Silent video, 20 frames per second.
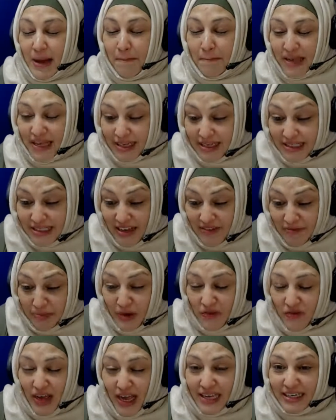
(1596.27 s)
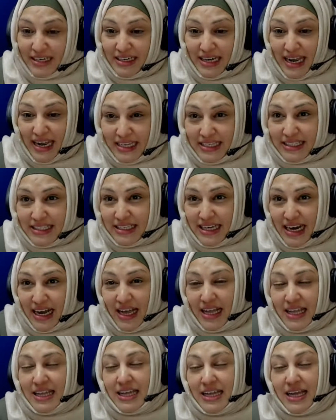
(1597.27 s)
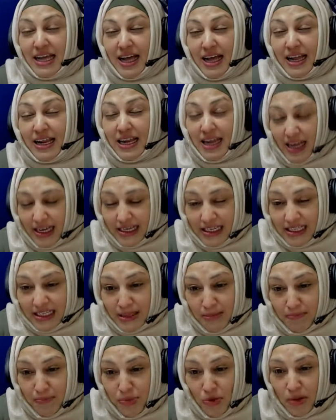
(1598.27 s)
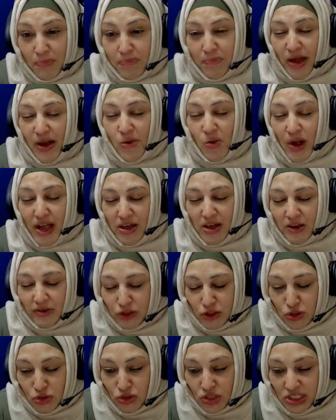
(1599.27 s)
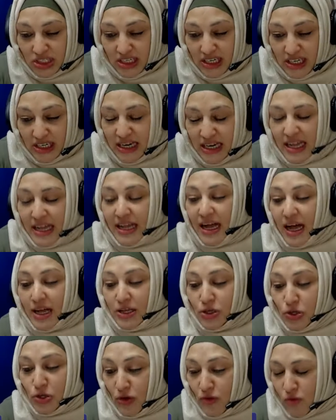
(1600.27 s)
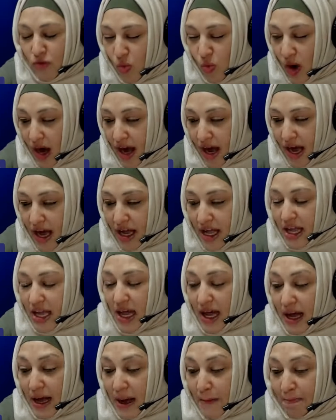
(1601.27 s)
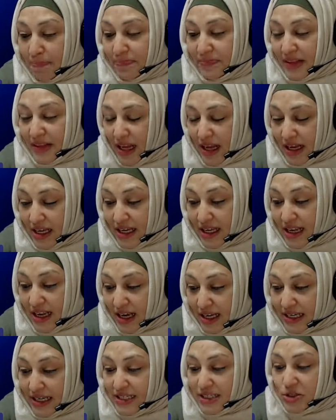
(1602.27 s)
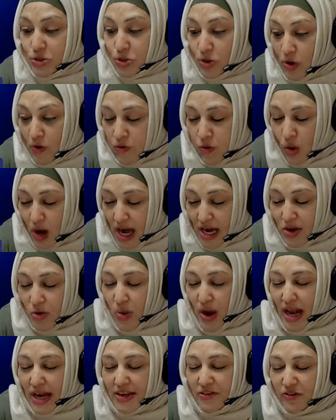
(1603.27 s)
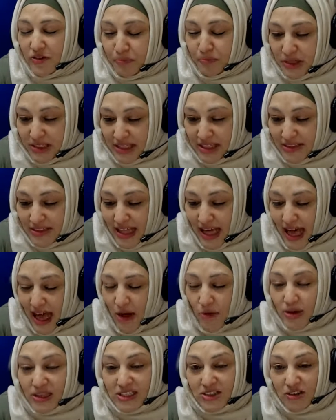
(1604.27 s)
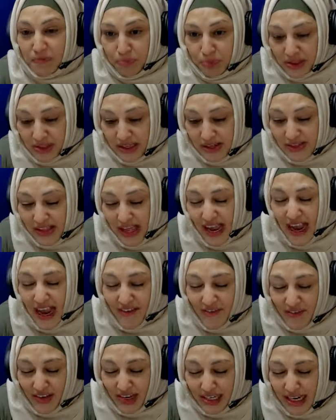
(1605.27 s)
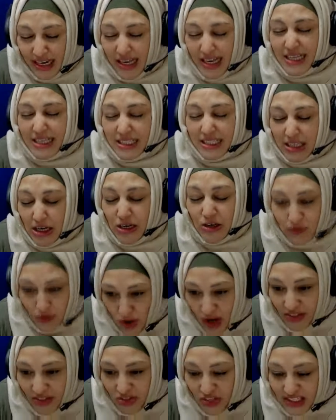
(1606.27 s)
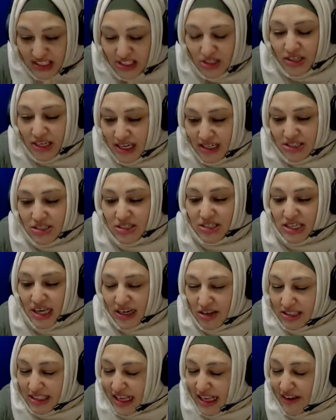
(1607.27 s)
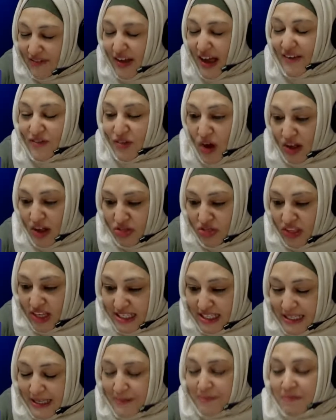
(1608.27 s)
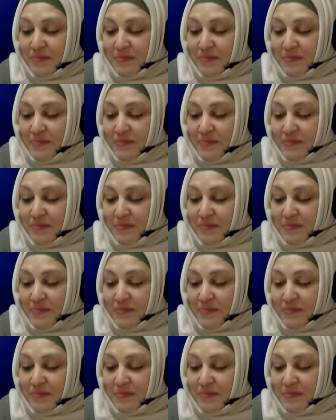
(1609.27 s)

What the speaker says: Parents have provided extra learning support by way of tuition. You've were learners, you've worked well, you've put in the hours, you've put in the effort. So you've got this. You need to tell yourself, I've got this.